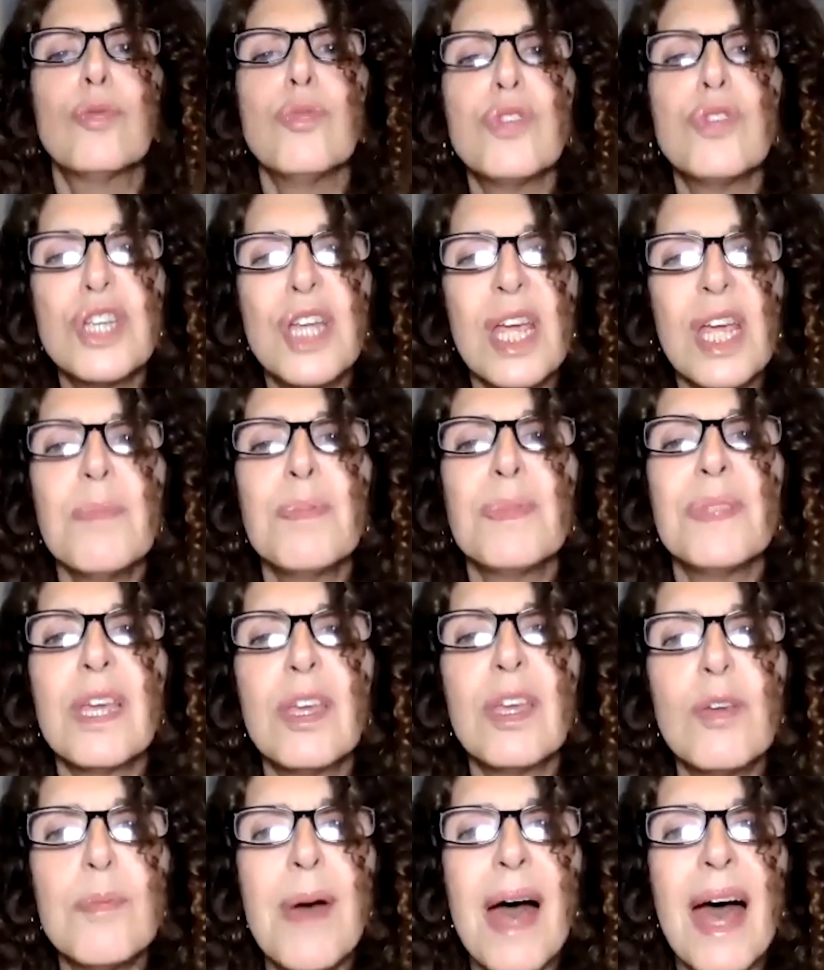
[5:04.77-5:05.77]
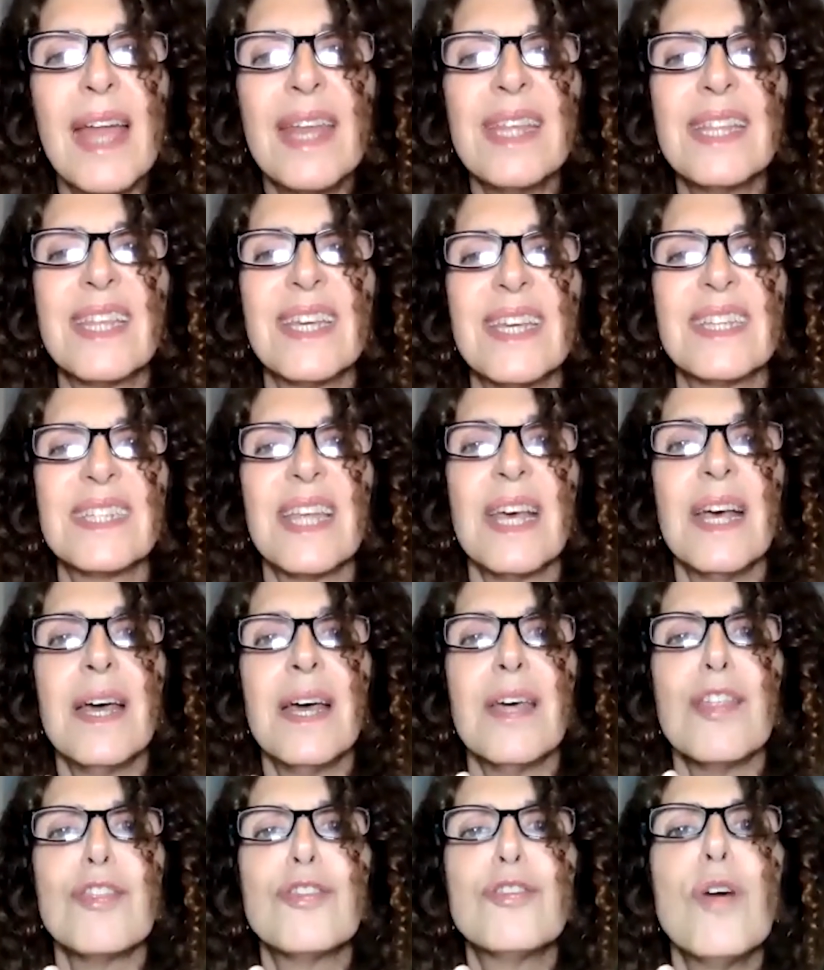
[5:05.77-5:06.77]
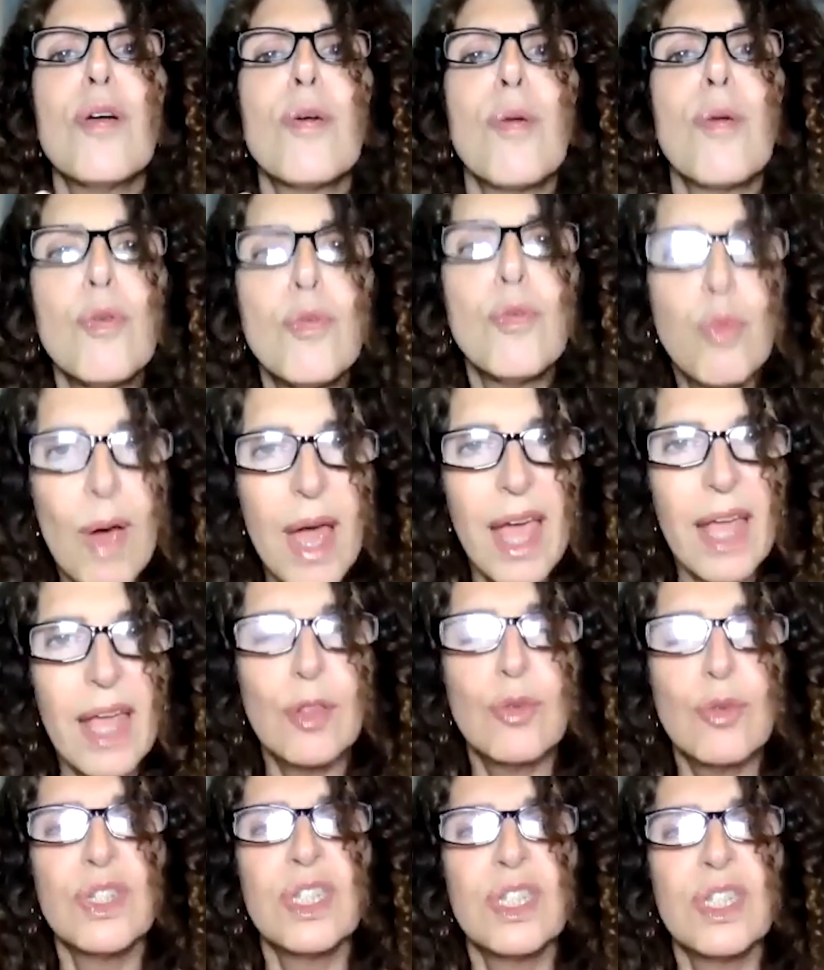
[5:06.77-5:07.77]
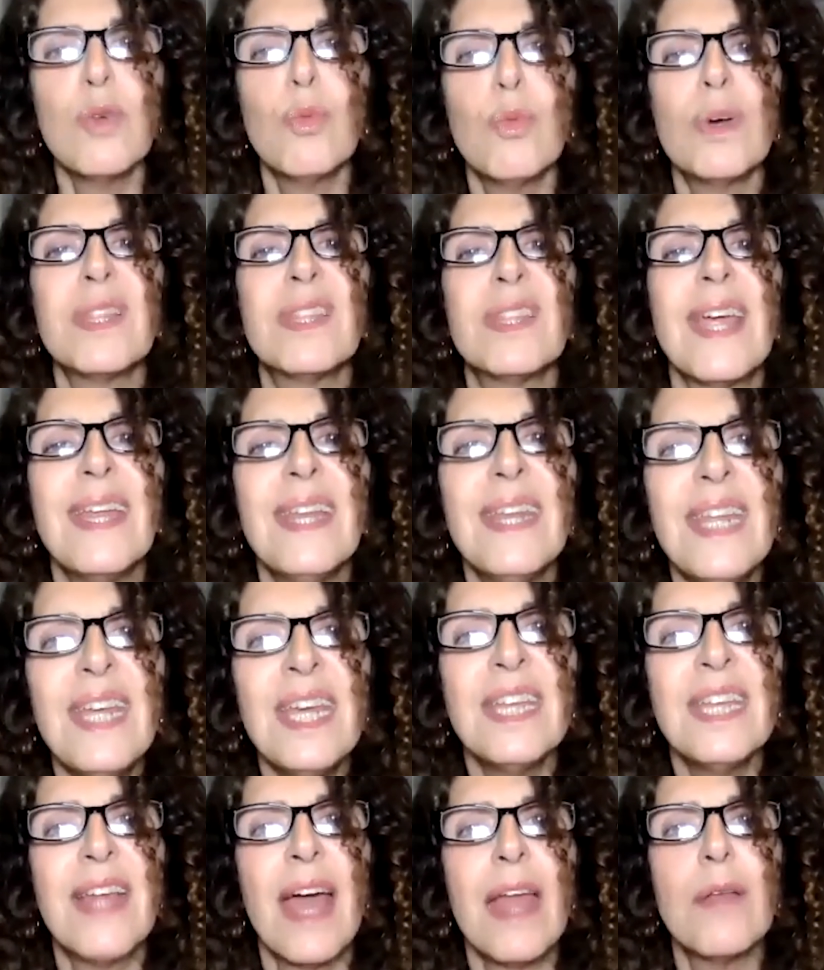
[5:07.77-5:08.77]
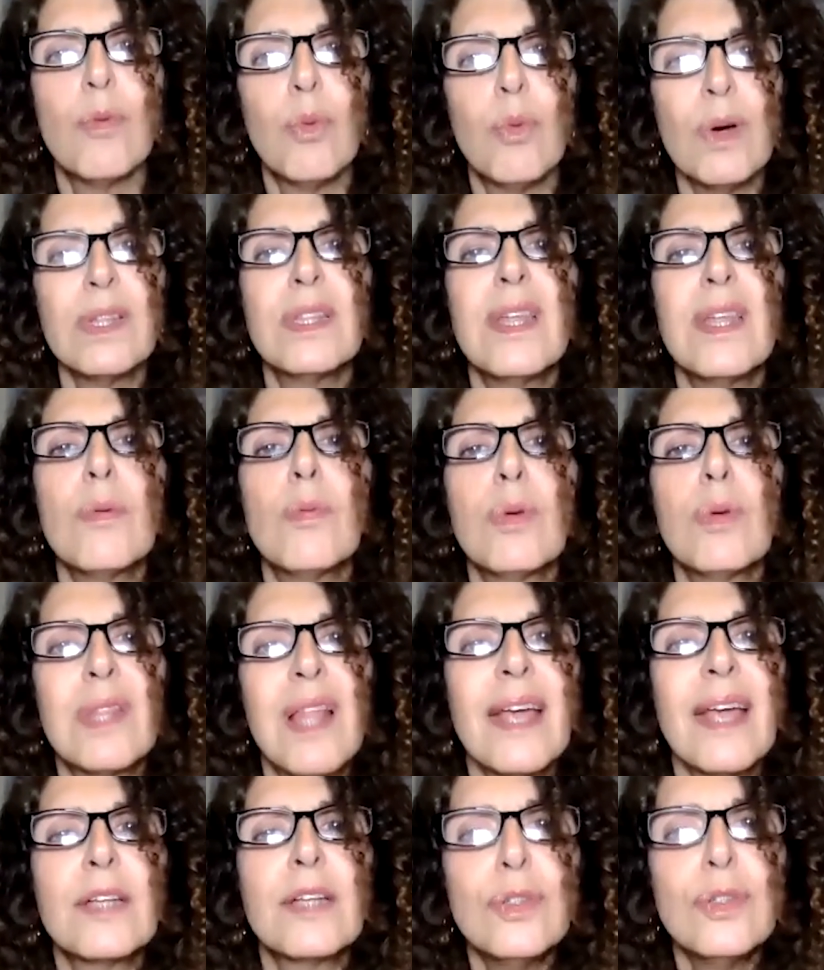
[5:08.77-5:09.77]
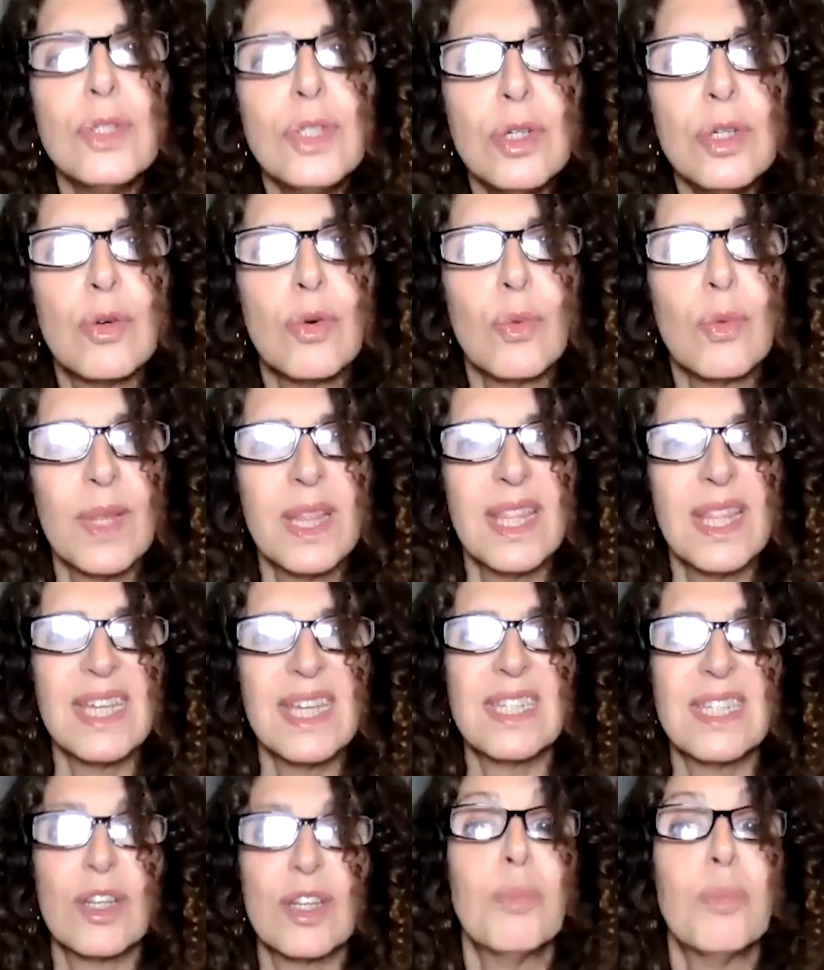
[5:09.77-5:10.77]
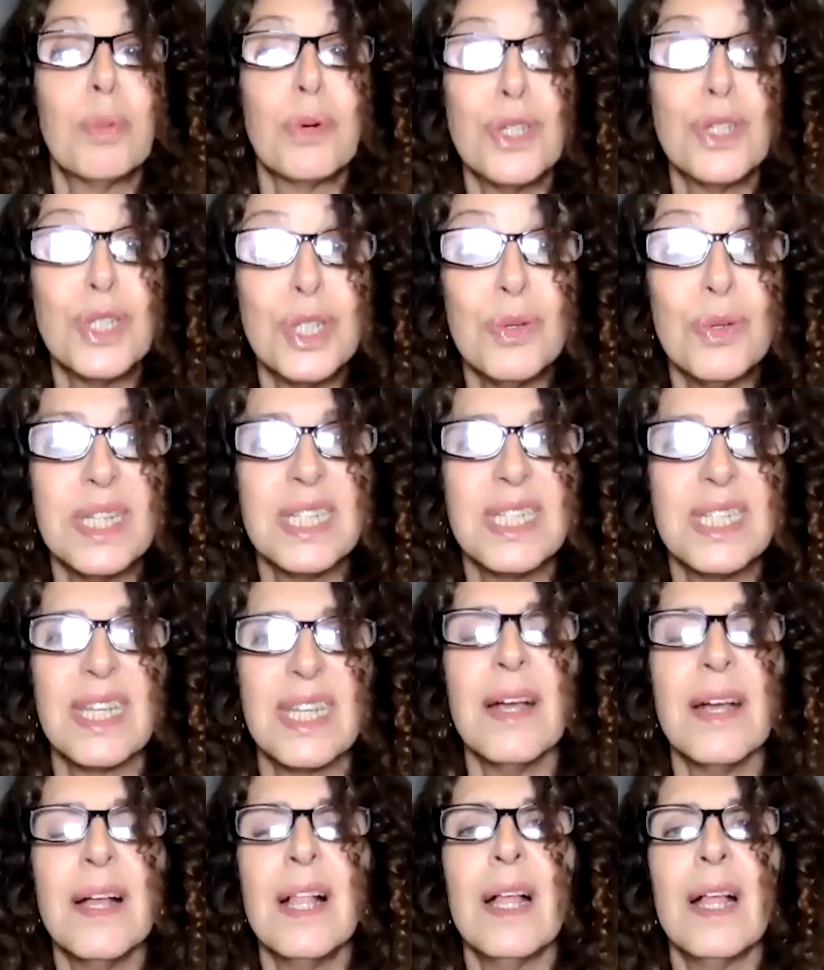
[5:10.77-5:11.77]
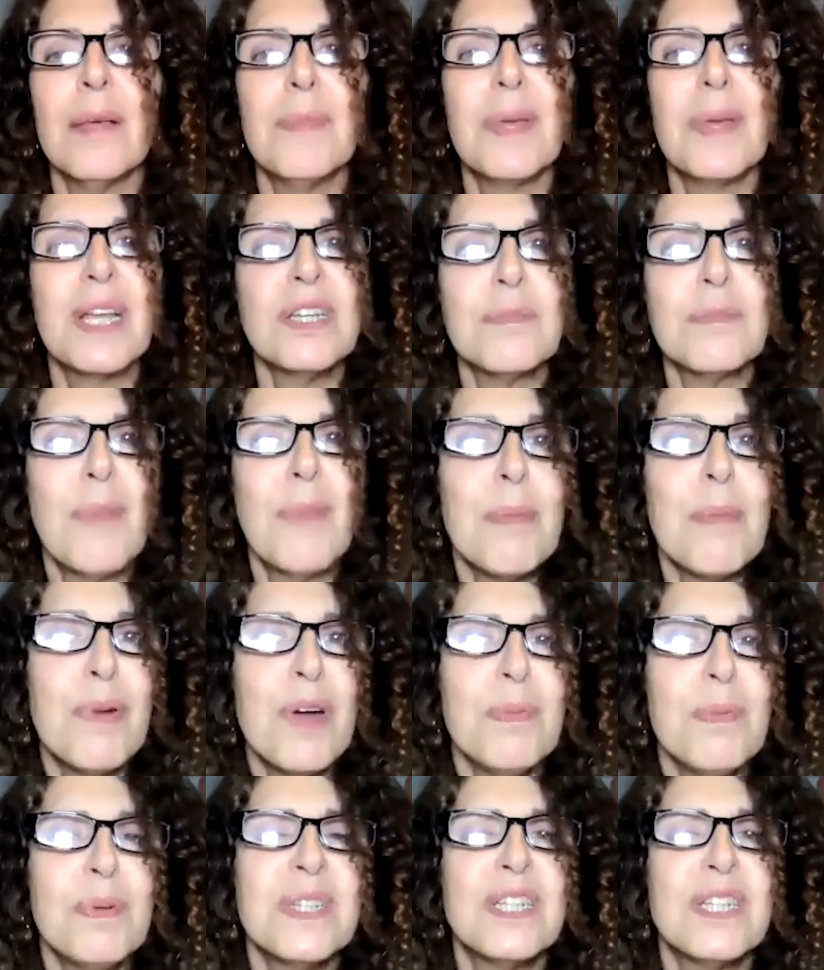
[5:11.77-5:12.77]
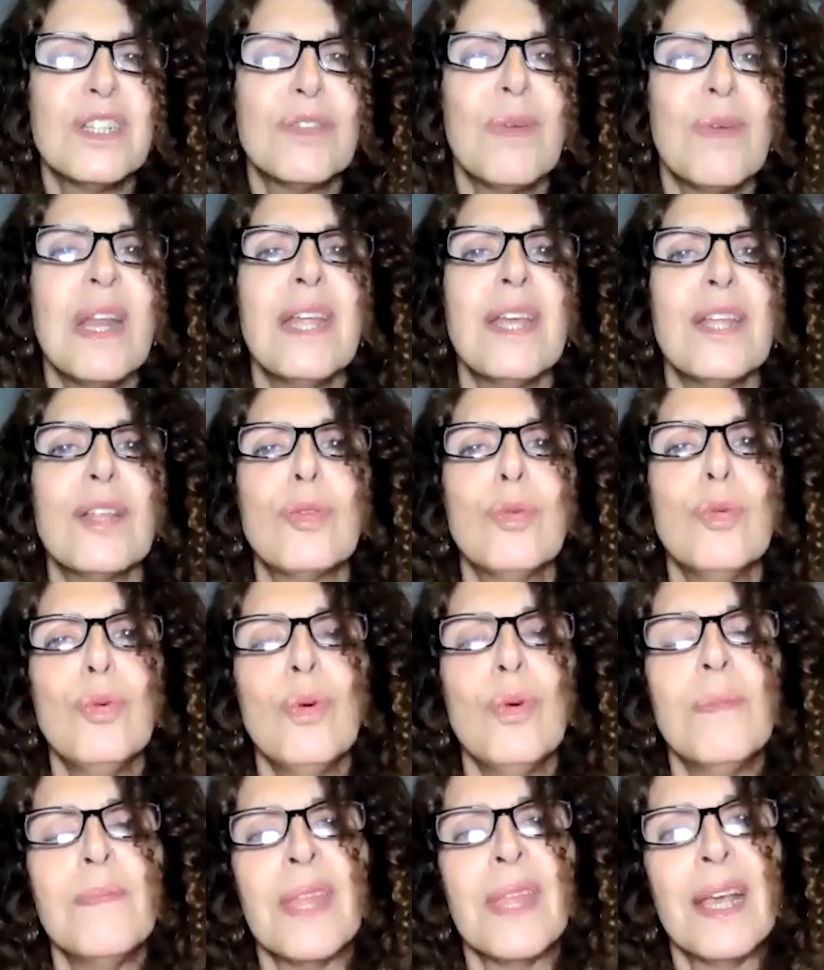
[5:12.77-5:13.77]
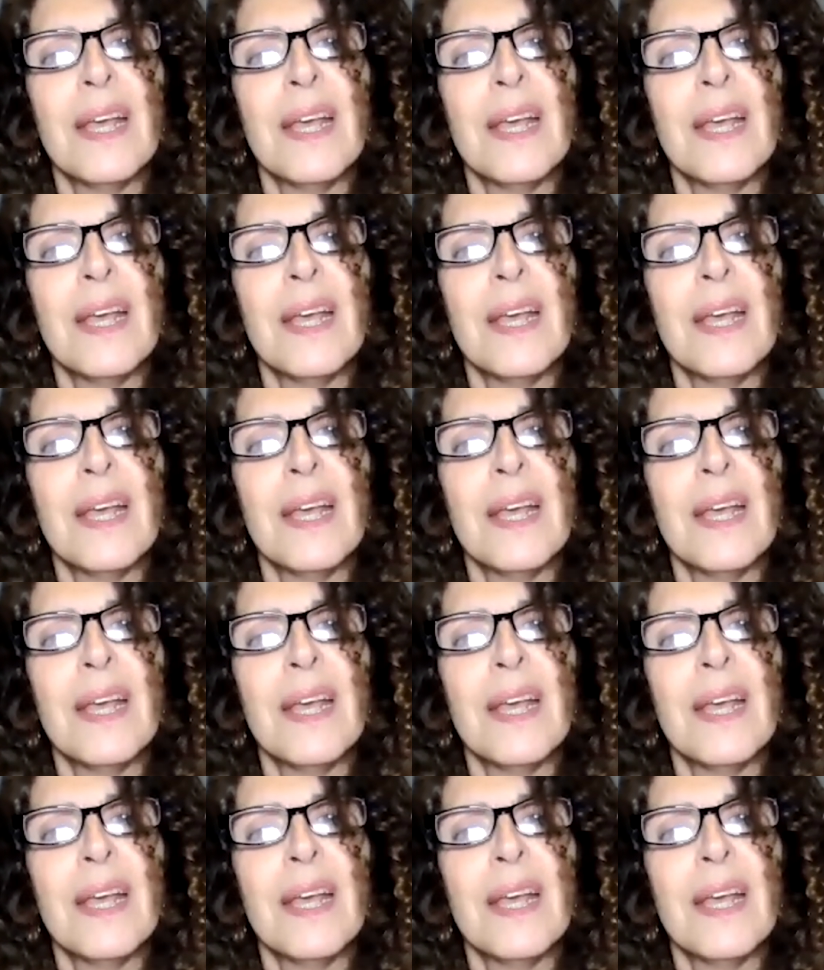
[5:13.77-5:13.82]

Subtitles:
to shape the humanities their own way, to see what they need and what they would like to do with this opportunity. Because my purpose is really to